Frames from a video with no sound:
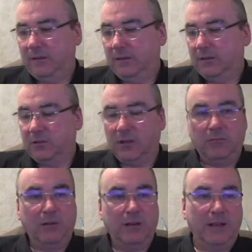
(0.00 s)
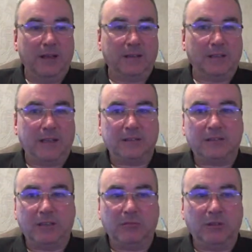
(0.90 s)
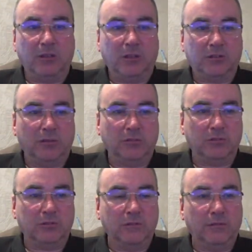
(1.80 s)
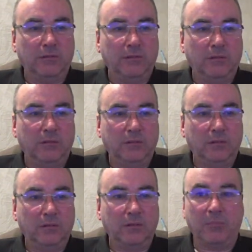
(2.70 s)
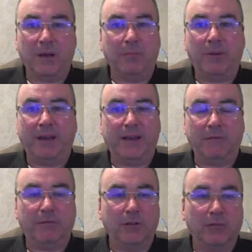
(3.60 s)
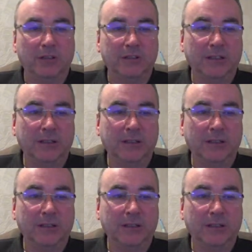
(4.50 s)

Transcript: So I'll stick with the Cotswold stuff. Don't mind paying out for quality.